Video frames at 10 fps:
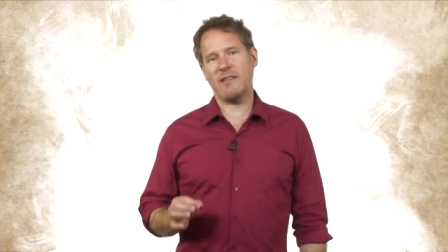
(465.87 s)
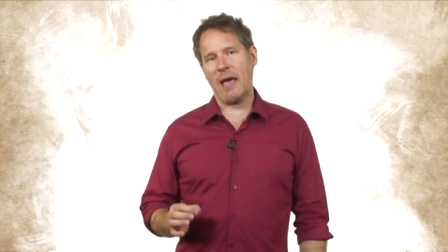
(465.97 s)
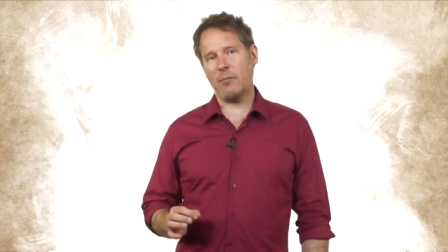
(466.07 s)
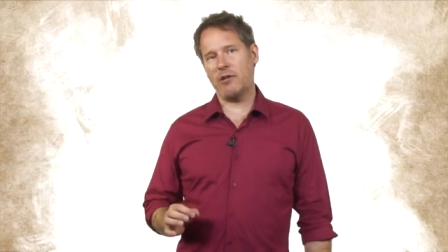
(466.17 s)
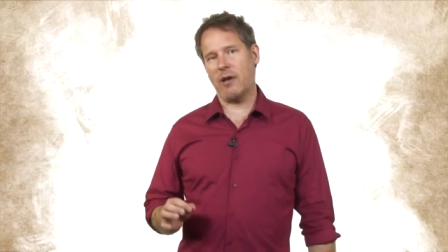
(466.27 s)
the
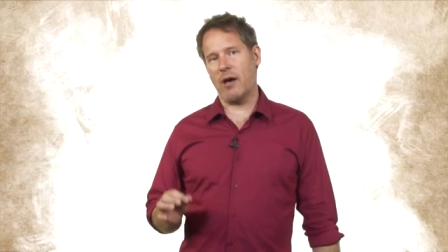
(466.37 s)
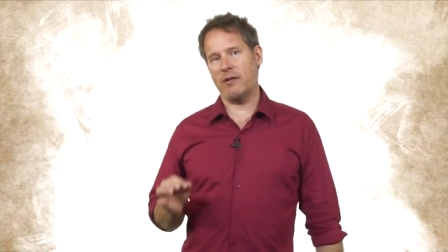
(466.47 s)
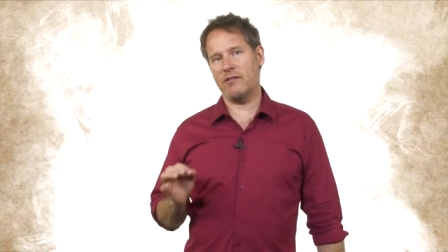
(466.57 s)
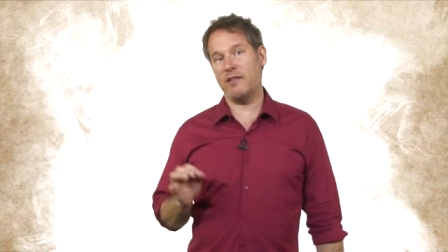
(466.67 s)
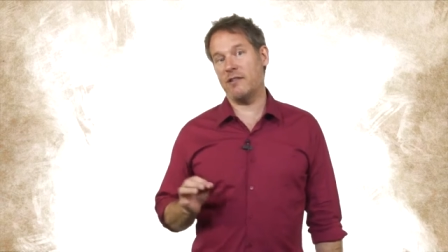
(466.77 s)

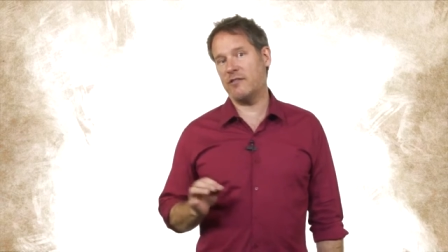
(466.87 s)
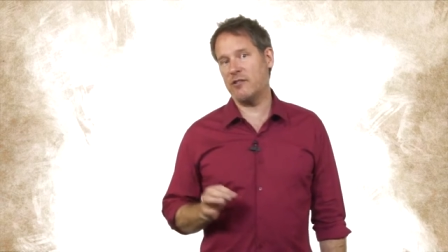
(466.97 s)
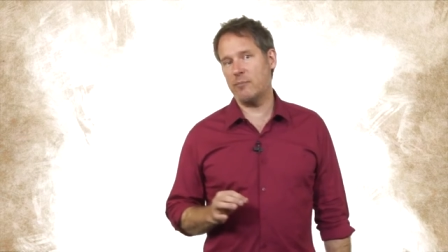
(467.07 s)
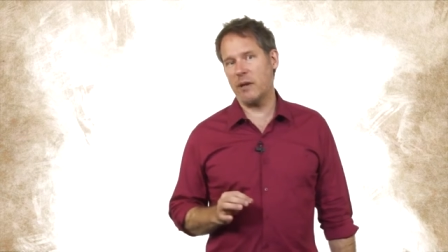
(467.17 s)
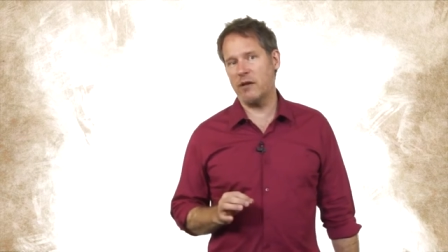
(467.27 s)
sabotage that has
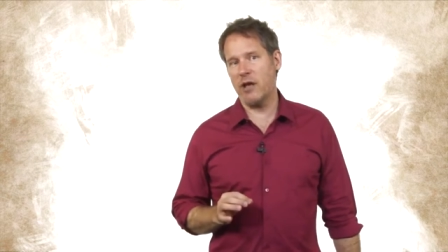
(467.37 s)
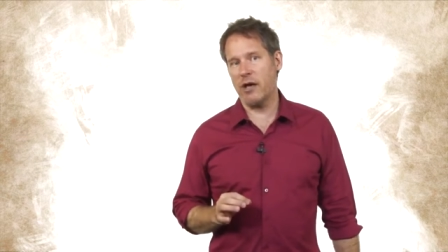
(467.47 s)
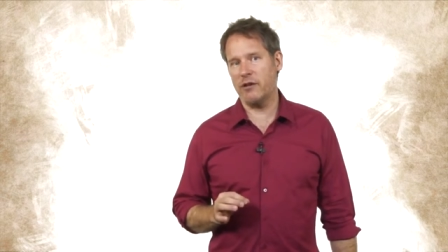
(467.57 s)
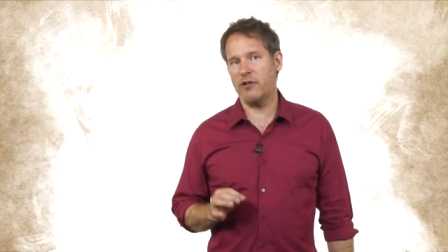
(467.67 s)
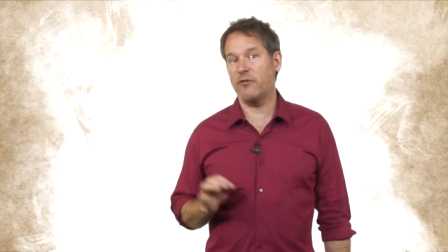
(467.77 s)
just been
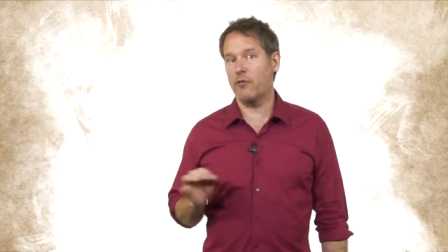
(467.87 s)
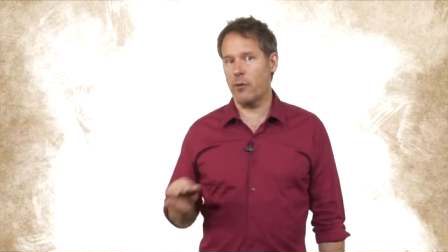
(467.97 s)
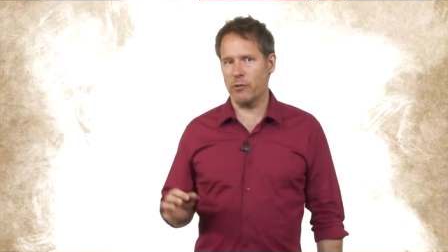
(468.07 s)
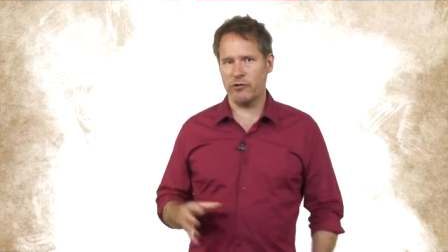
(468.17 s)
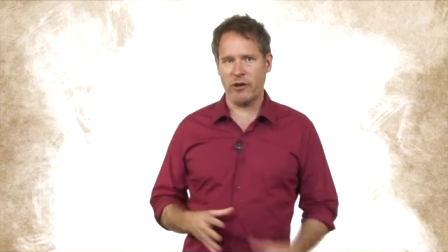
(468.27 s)
done to
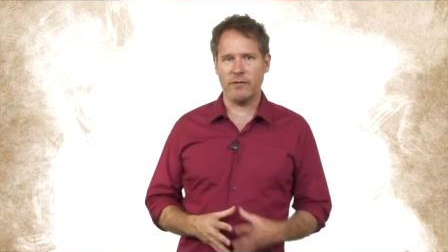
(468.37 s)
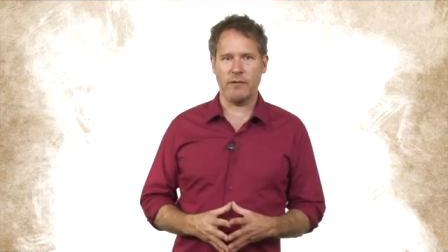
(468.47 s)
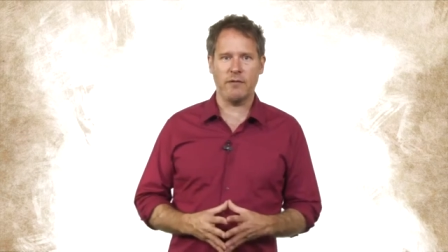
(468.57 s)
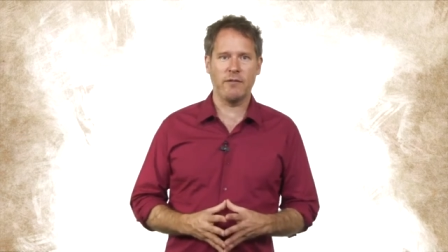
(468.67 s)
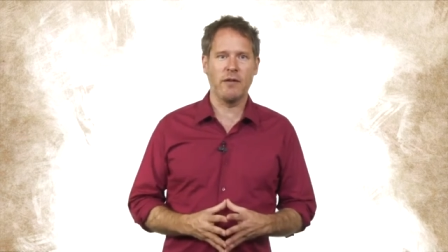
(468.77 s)
formal
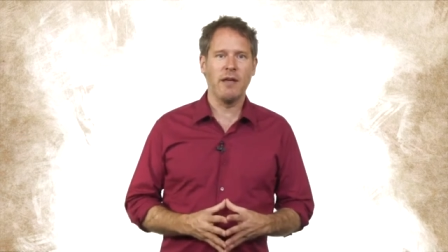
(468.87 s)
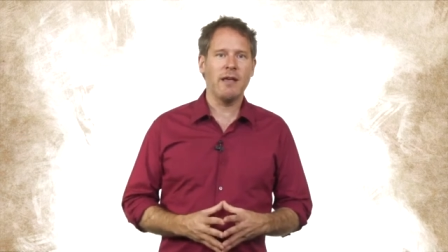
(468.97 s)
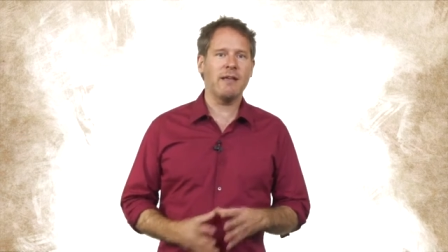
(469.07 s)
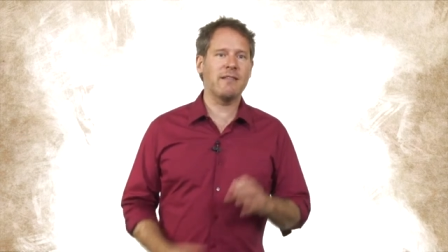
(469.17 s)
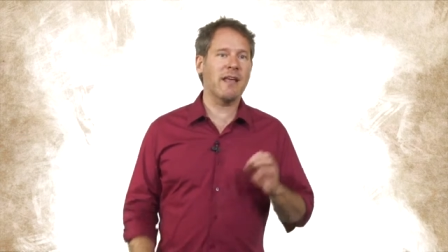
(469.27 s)
justice
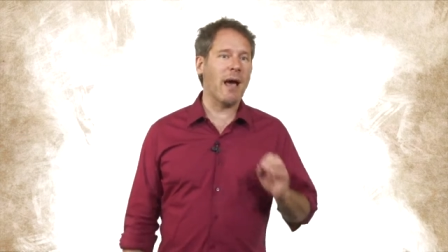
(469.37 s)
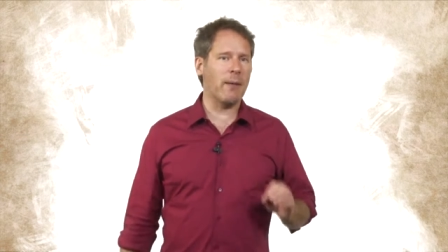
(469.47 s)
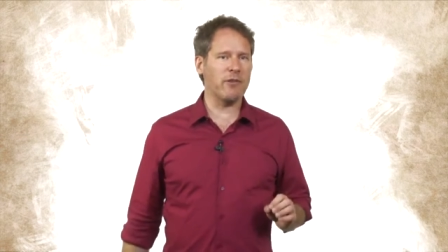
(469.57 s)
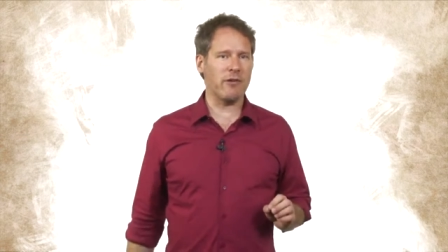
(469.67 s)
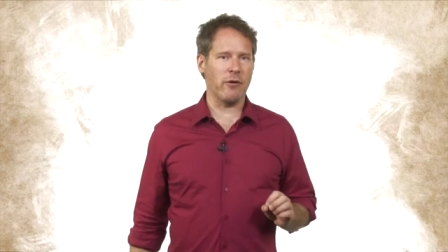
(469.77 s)
is the
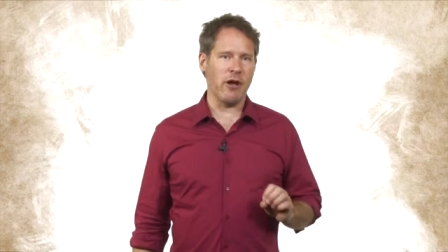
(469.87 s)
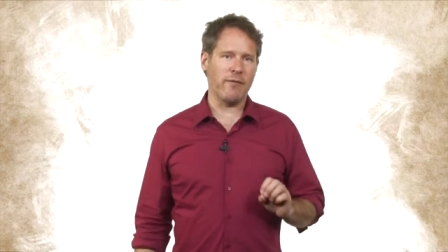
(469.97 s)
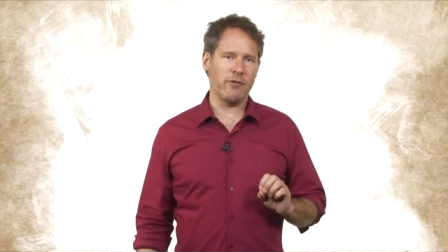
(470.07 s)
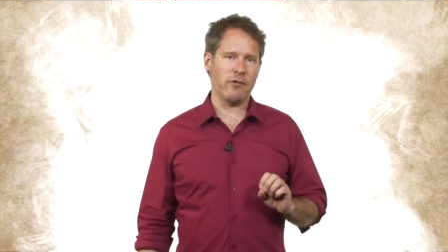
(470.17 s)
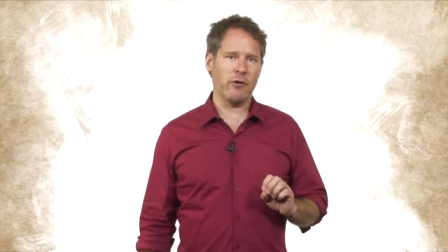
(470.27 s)
commissary
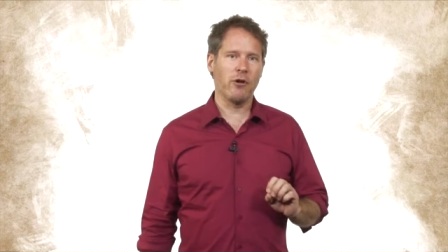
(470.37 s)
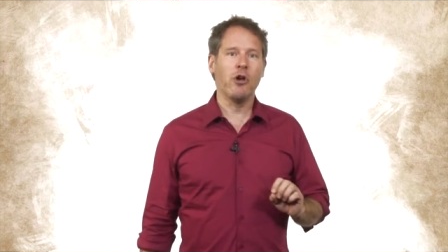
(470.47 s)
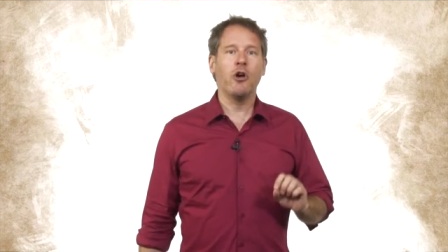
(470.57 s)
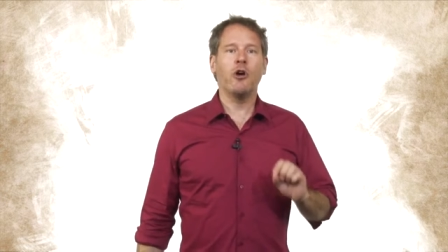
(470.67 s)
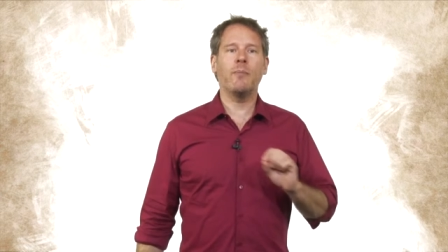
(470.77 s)
officer
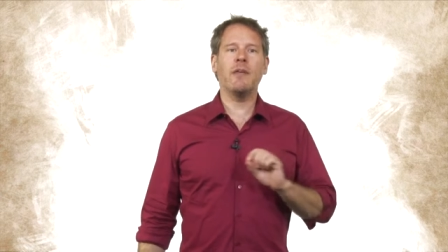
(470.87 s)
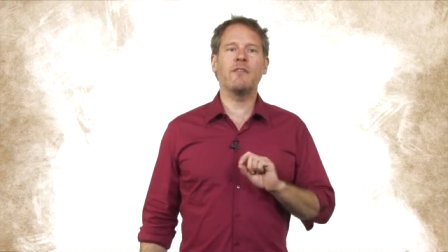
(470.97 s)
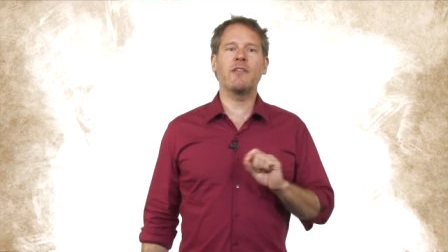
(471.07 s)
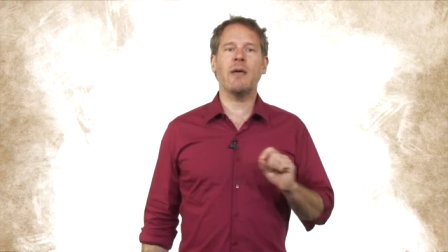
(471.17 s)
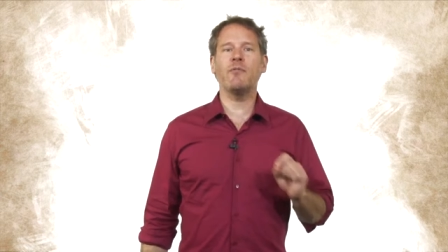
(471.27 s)
whom the
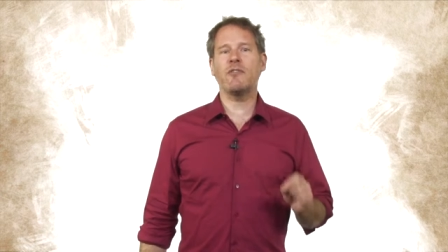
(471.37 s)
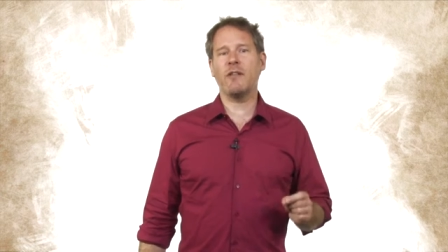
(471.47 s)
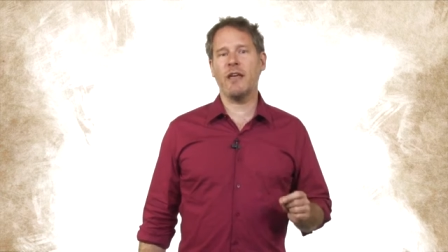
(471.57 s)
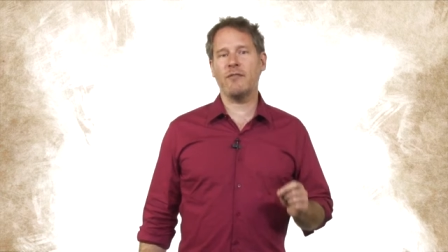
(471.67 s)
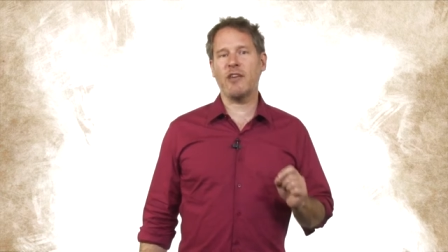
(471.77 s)
escaped
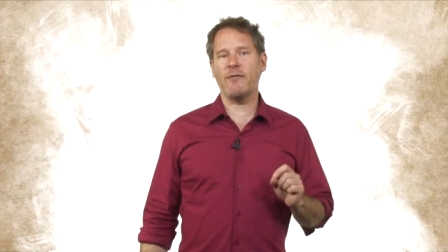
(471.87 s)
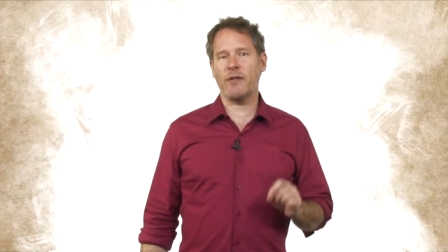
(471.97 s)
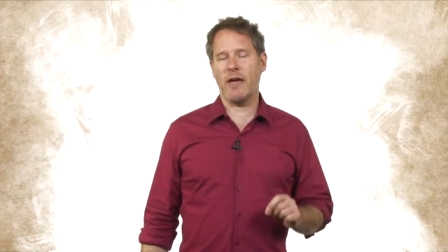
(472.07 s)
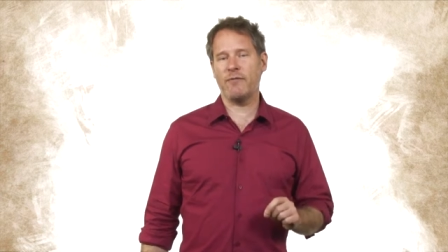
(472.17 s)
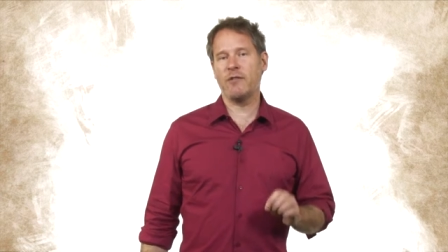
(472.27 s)
slaves have
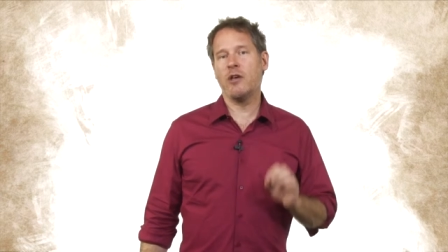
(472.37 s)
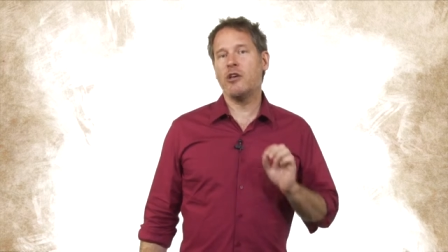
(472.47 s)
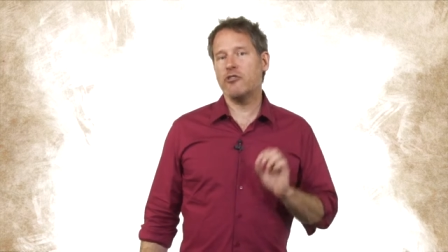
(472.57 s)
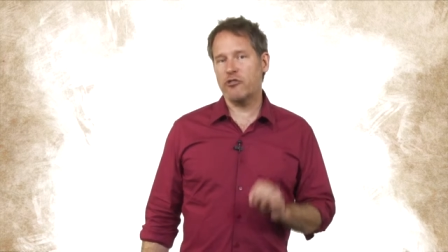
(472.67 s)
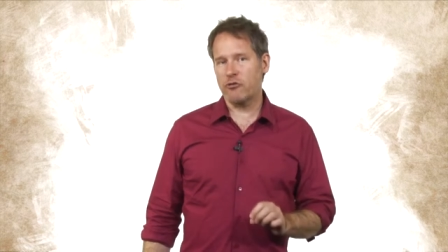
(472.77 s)
left
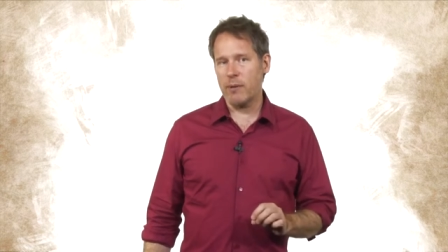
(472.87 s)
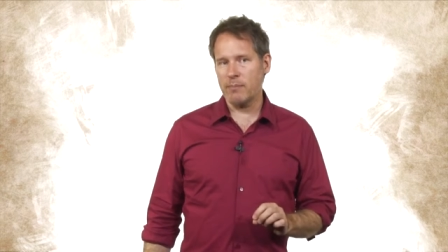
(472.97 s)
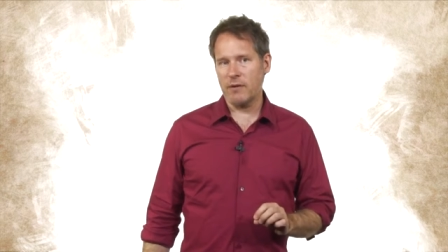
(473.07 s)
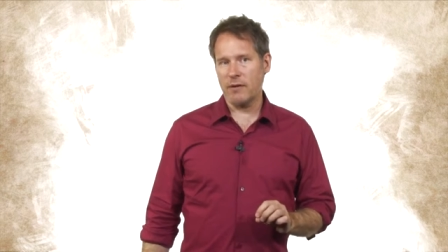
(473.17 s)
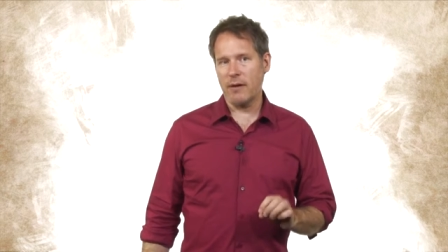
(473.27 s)

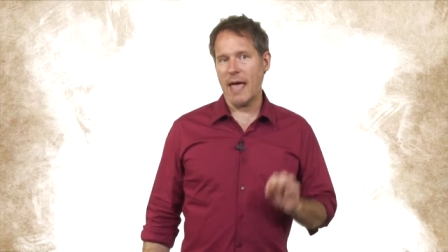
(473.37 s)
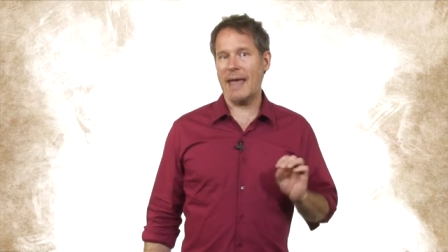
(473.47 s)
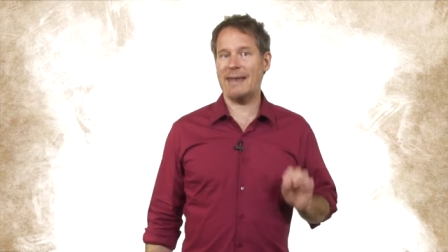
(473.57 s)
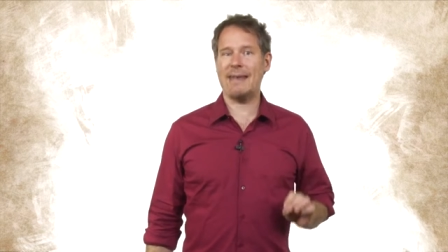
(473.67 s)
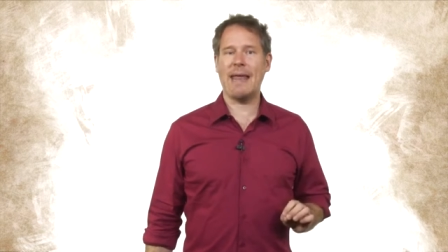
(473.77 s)
stripped
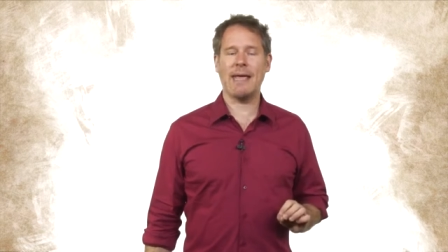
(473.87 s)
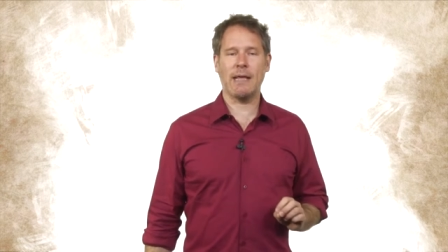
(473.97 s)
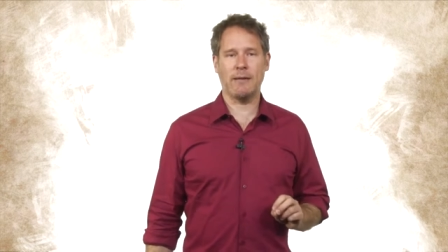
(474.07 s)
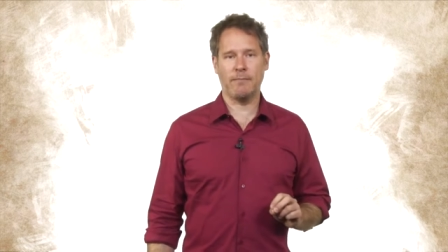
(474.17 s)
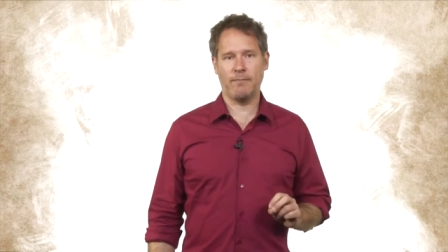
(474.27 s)
and
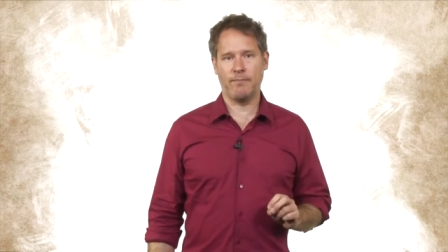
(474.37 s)
naked.